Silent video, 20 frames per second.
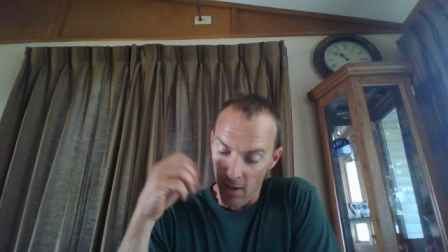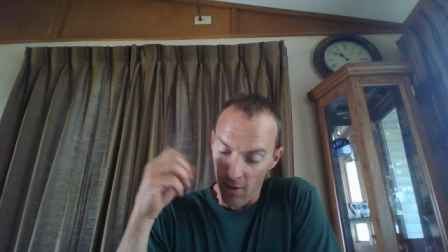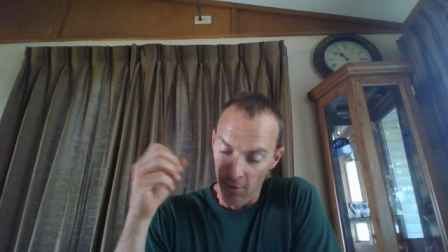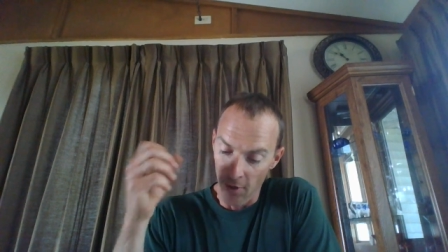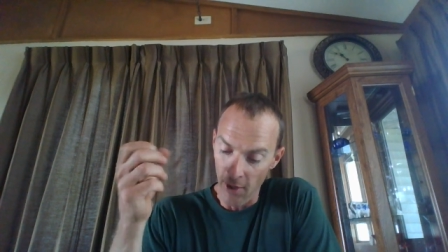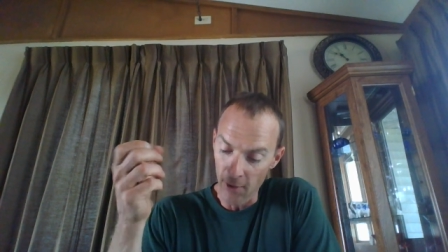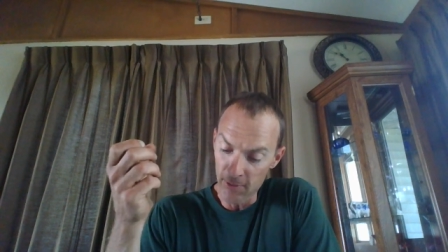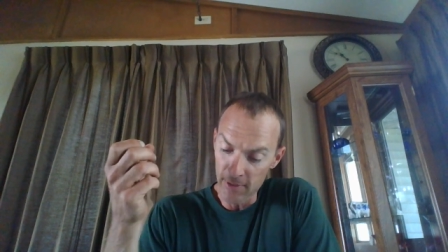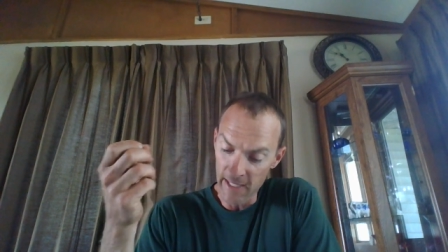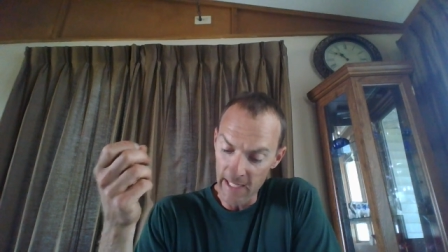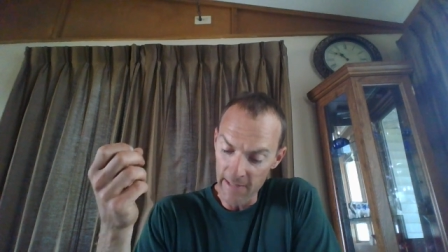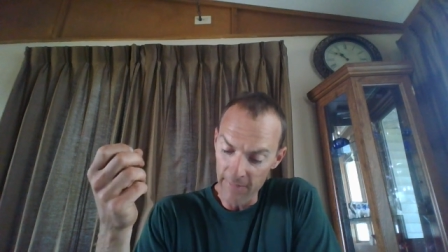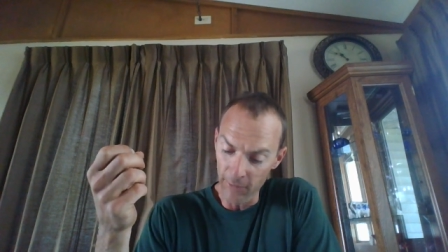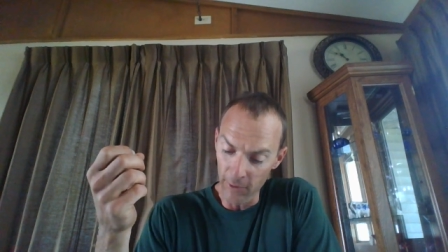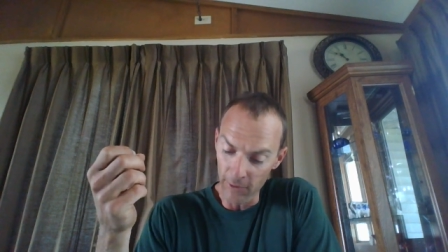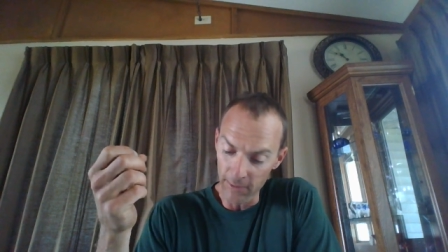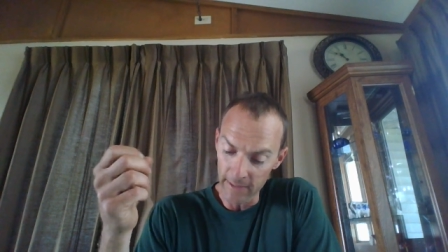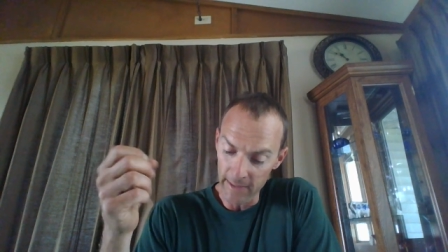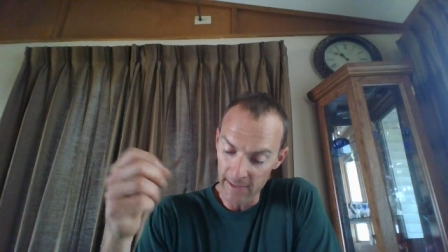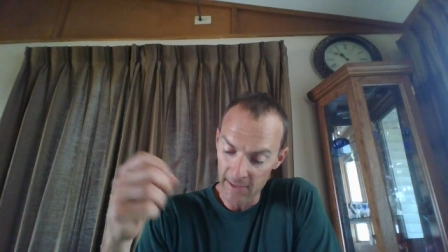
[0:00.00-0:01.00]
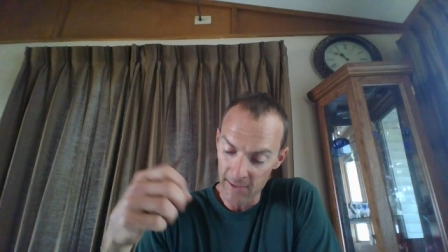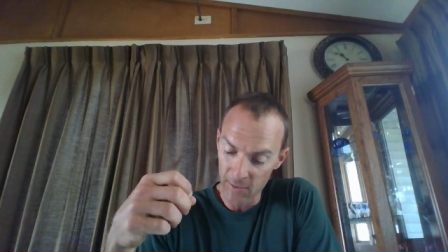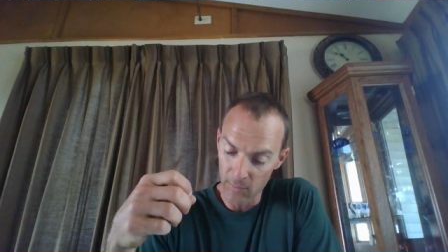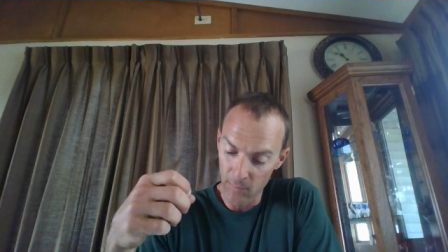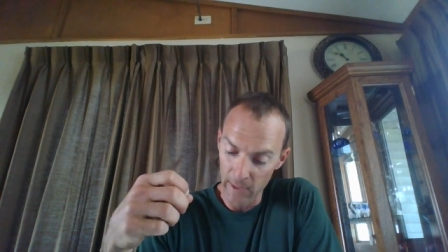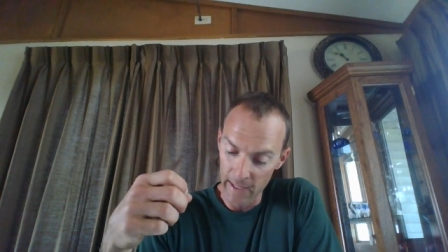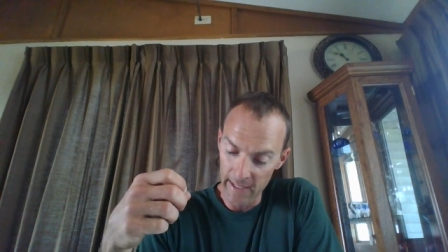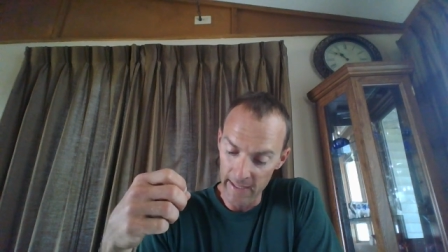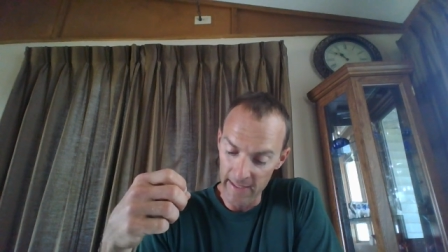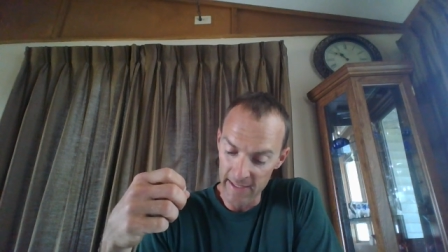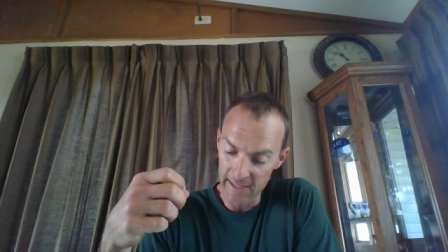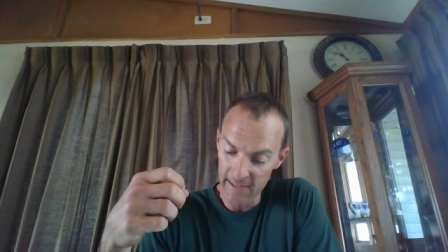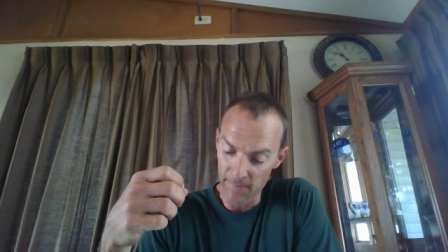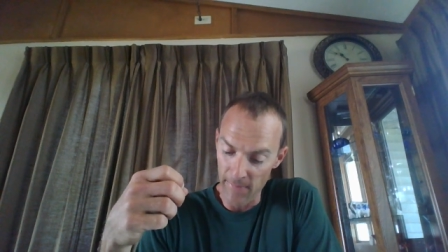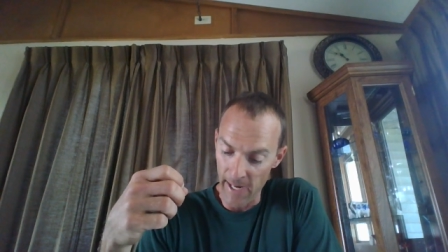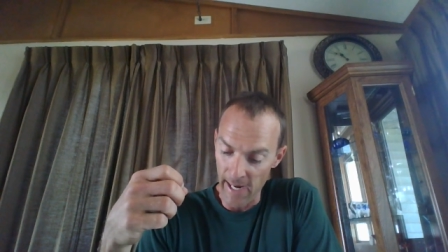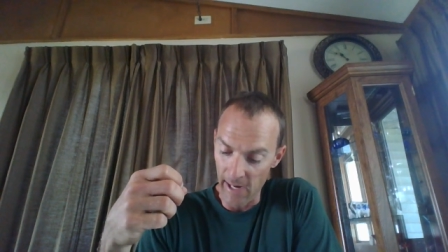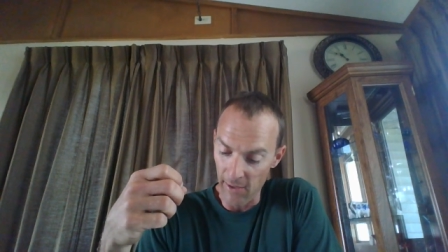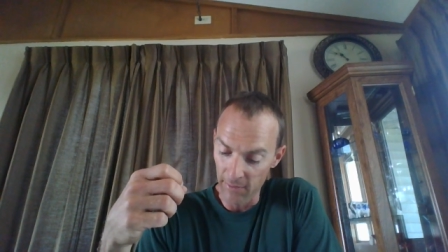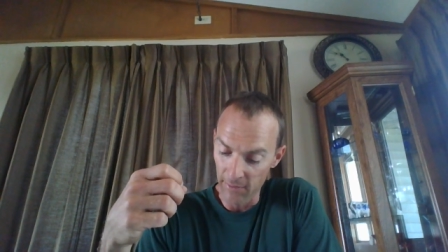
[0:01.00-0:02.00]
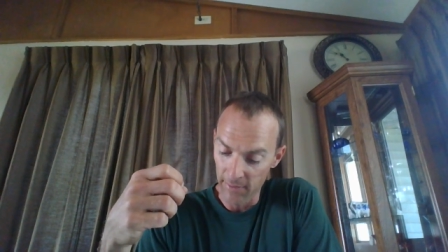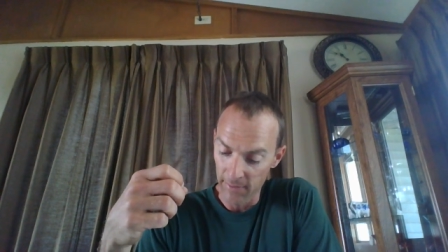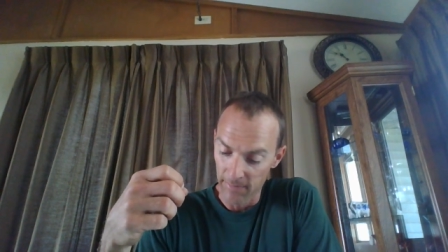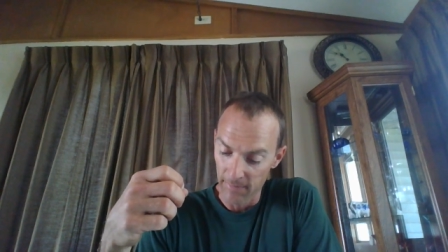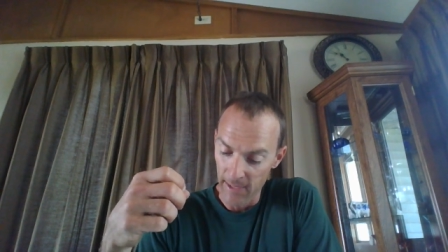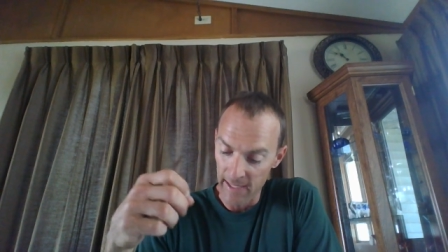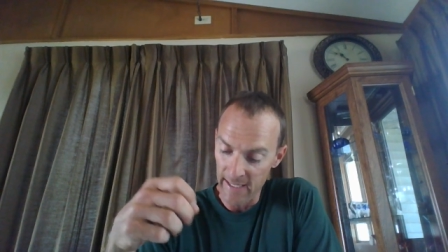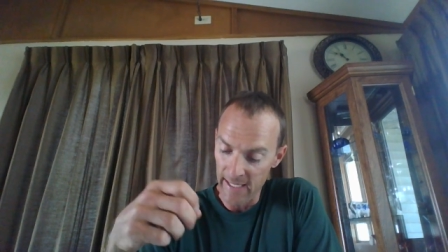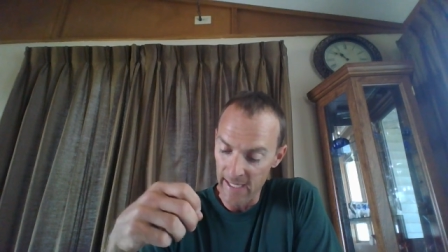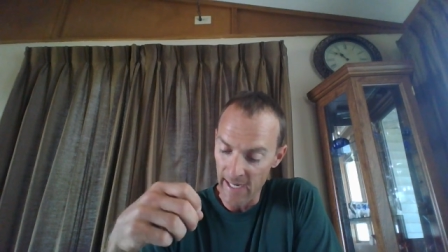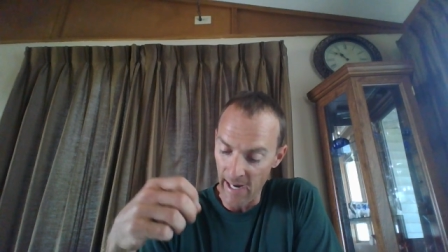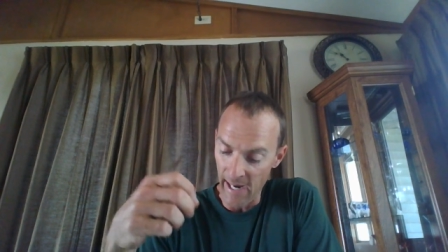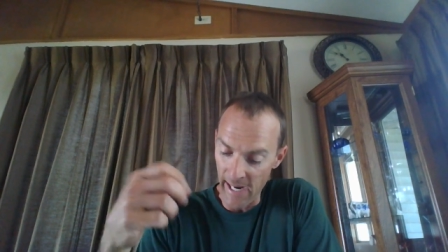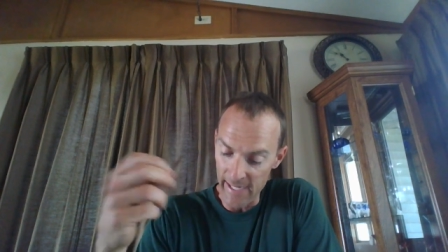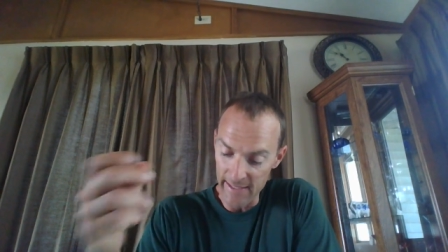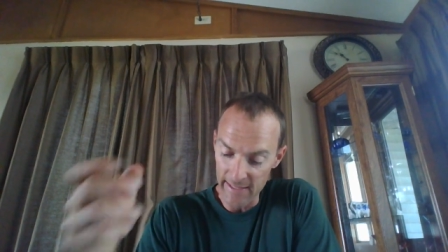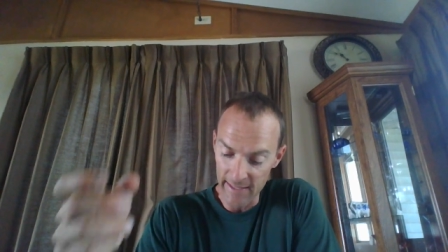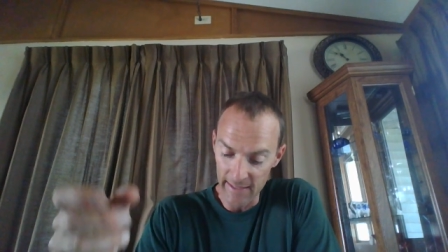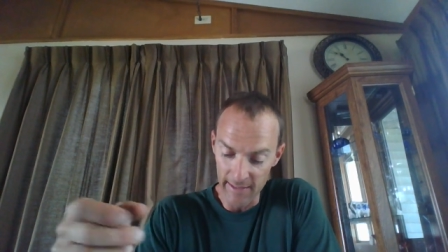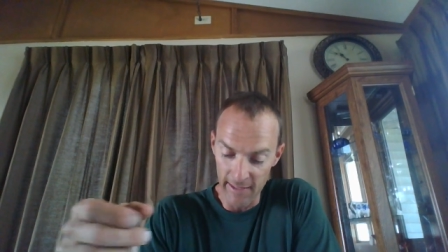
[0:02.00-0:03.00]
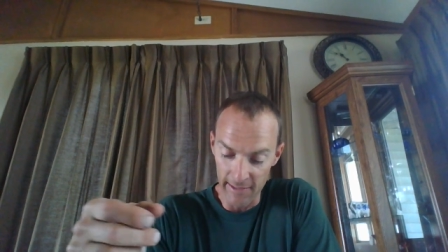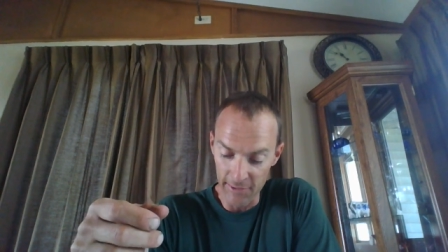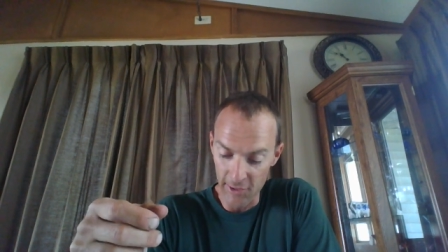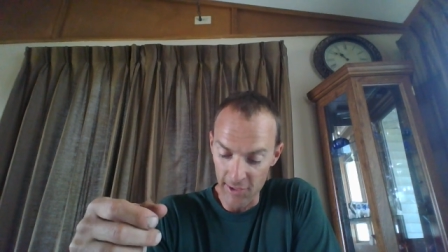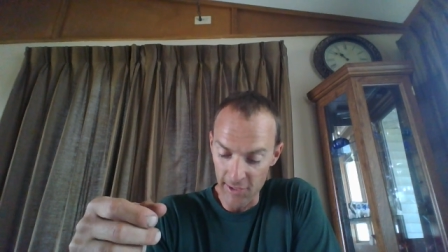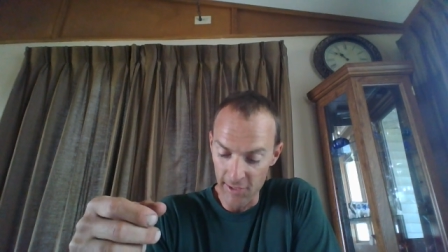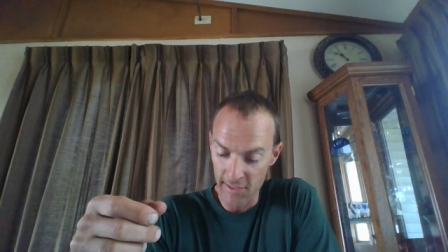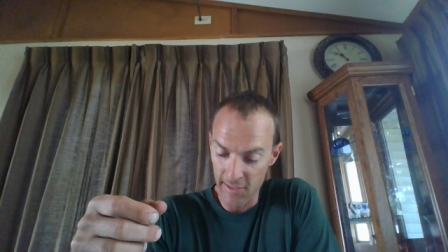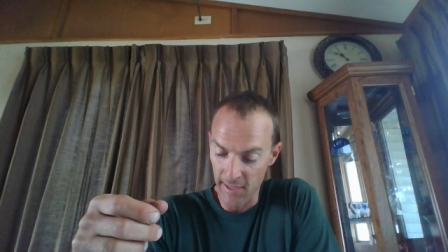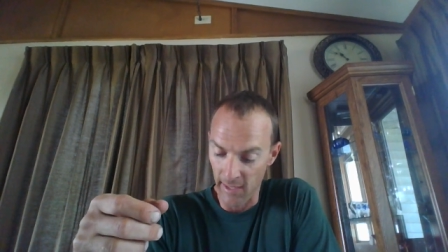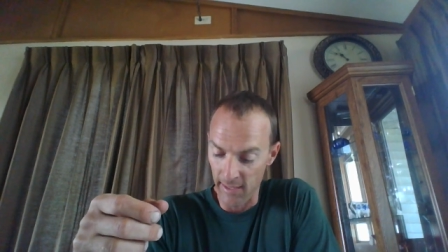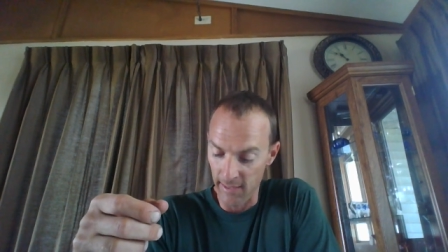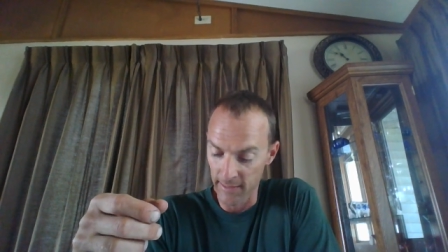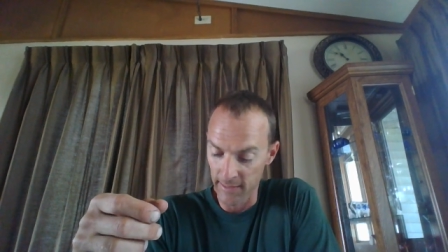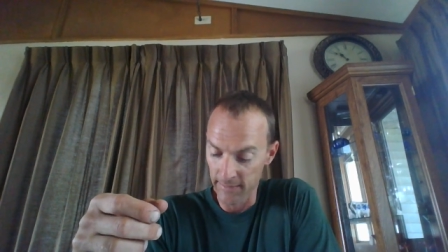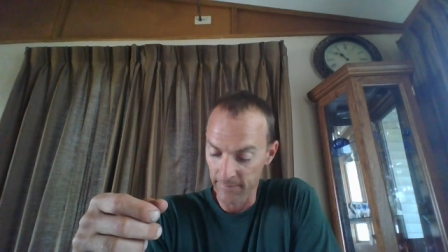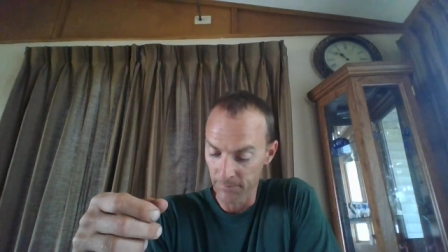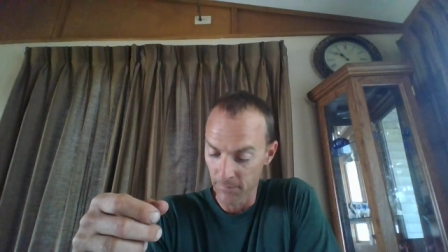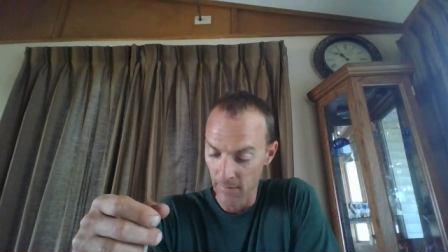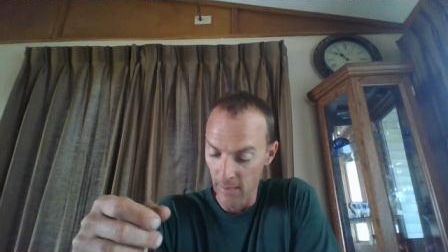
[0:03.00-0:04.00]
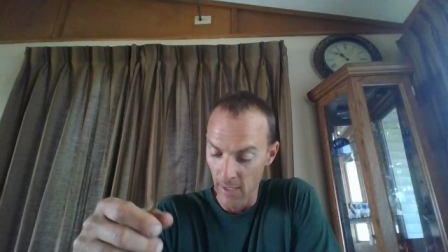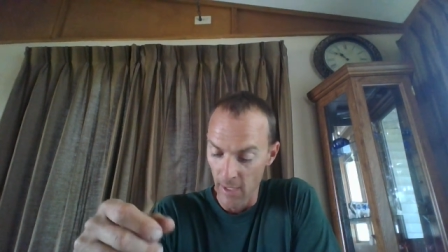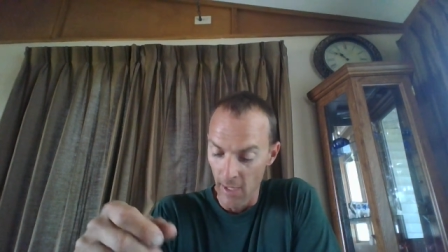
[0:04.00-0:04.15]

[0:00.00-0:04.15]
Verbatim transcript: Though evil is sweet in his mouth, and he hides it under his tongue,